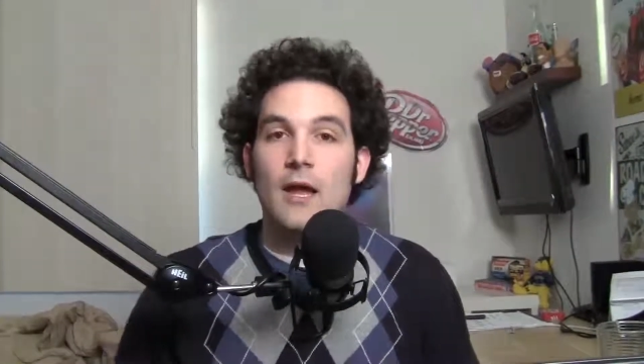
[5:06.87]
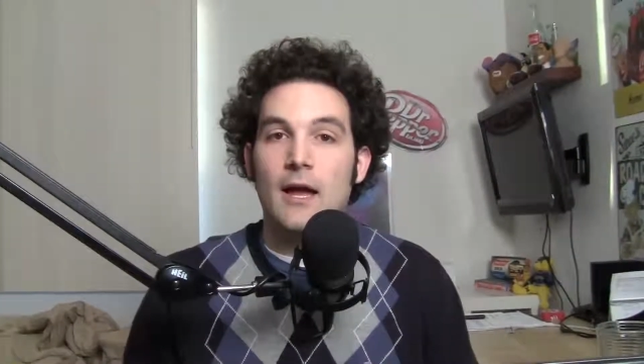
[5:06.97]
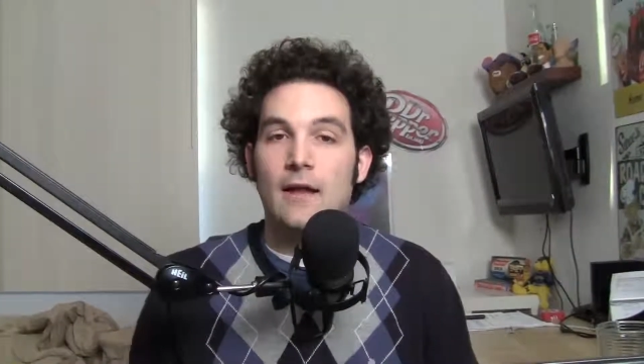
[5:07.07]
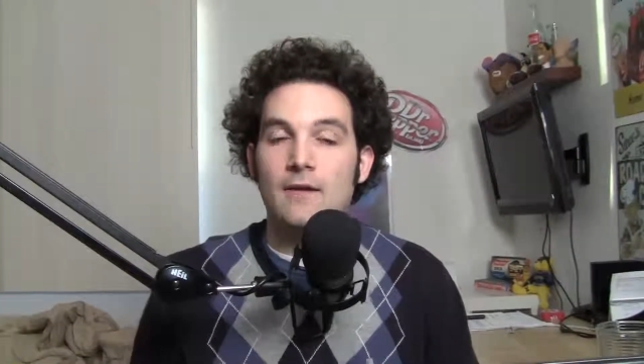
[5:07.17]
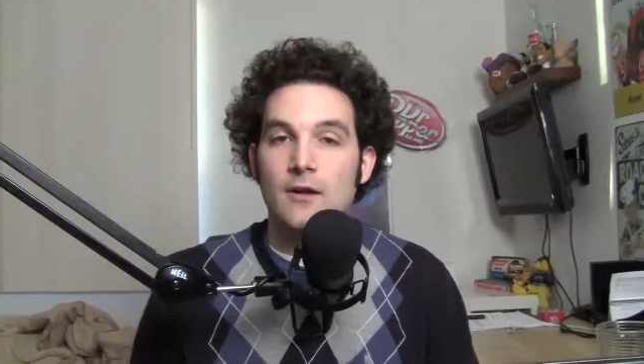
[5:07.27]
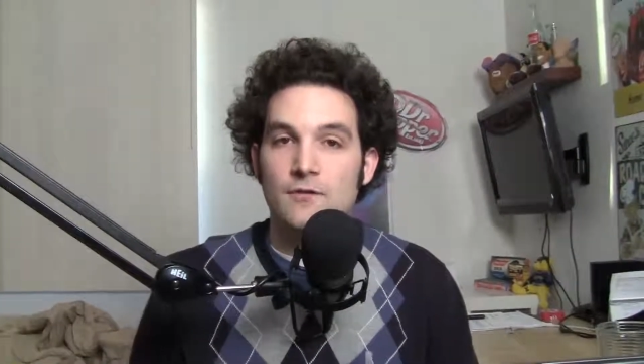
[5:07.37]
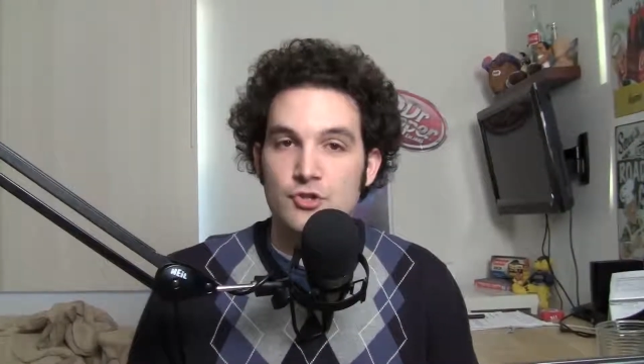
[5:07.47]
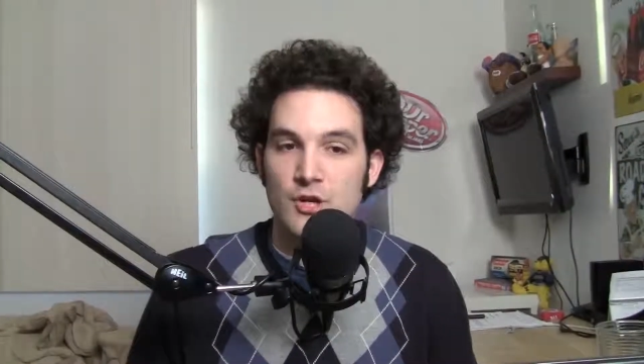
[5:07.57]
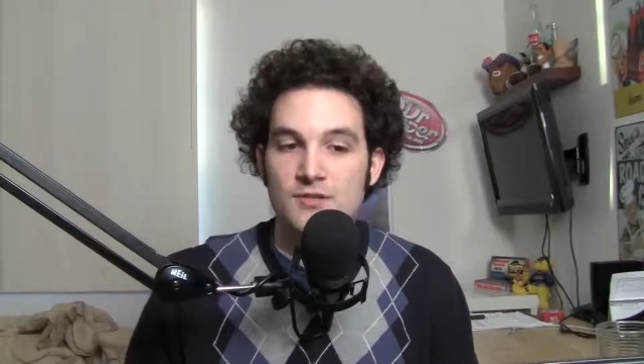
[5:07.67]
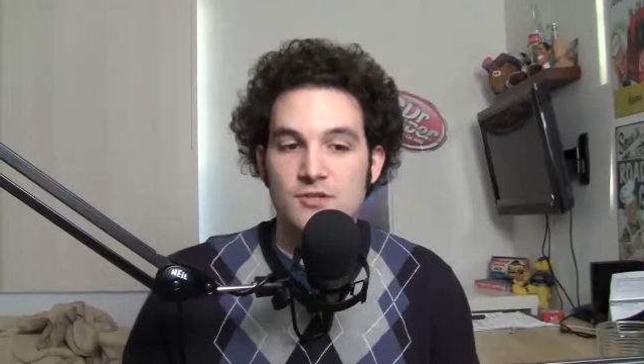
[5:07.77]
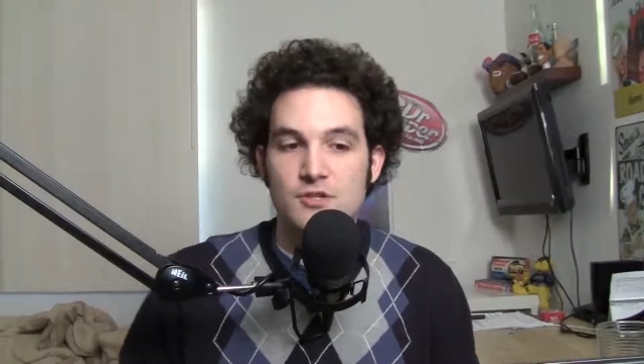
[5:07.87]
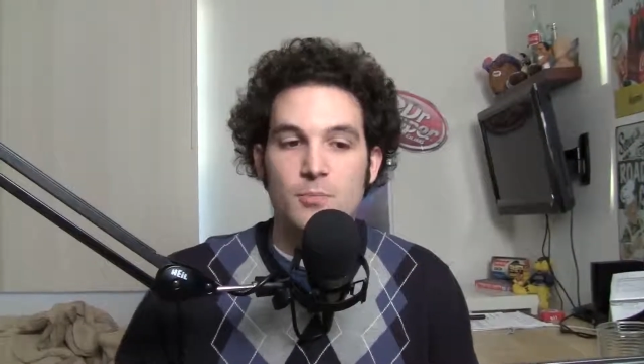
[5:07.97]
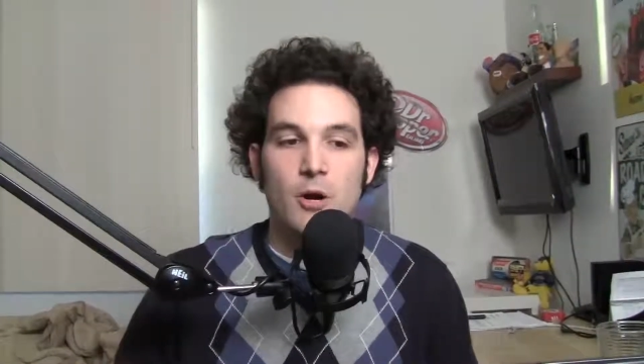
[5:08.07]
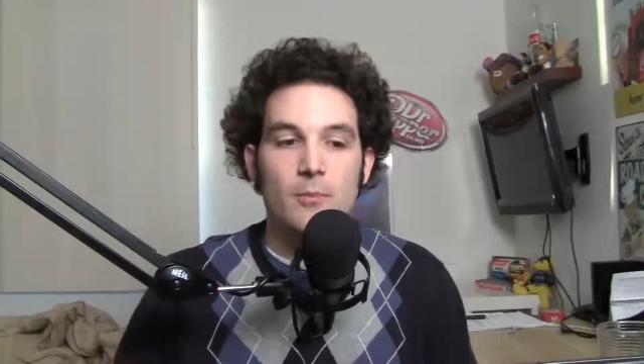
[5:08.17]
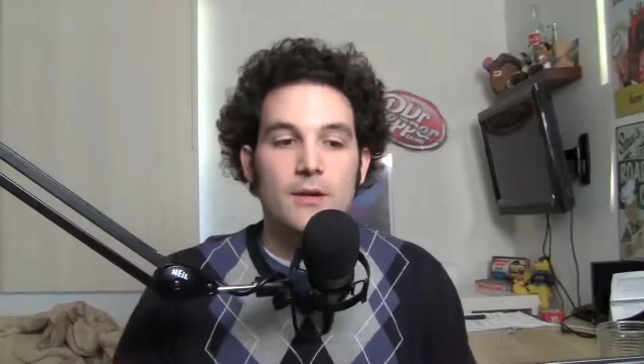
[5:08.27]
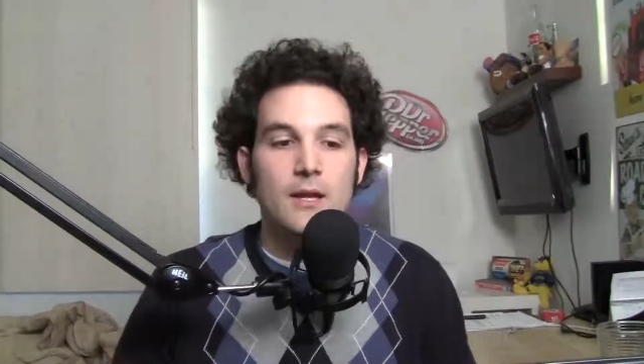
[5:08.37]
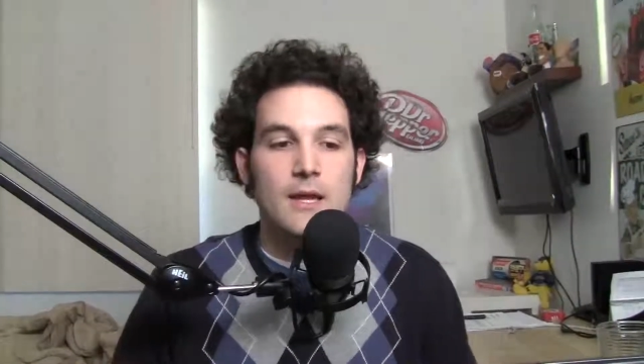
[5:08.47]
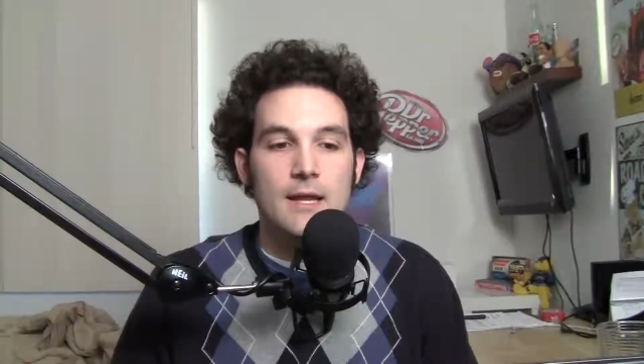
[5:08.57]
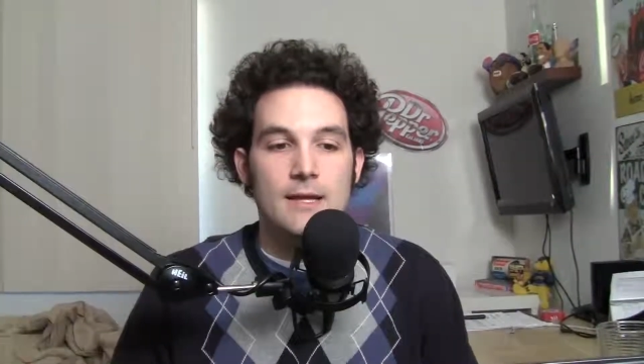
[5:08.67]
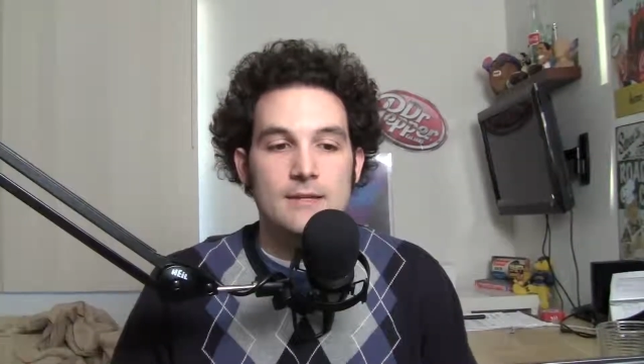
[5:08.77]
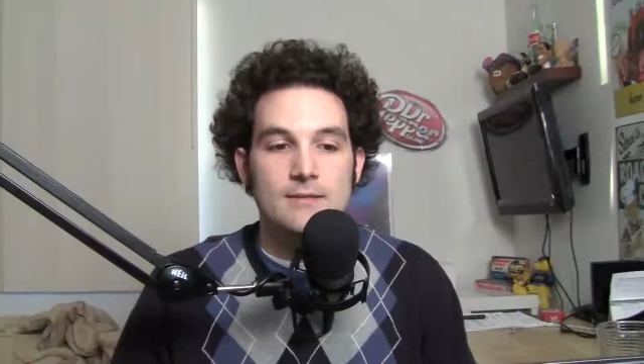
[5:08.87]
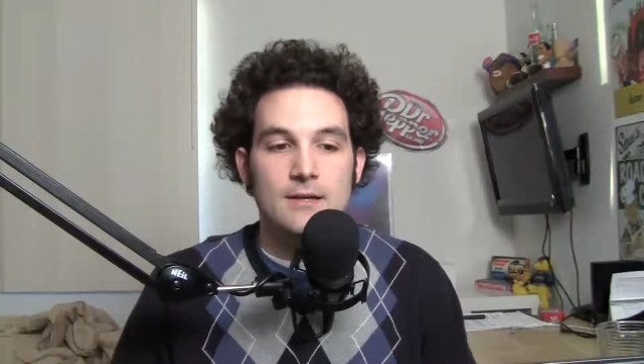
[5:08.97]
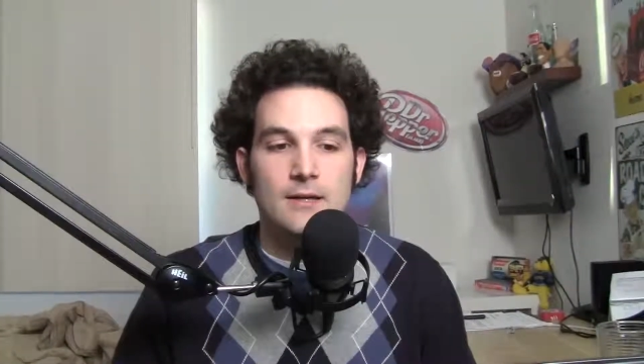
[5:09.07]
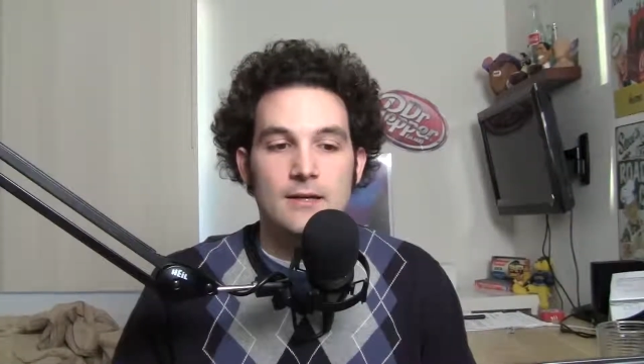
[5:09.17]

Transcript: And the Justice Department is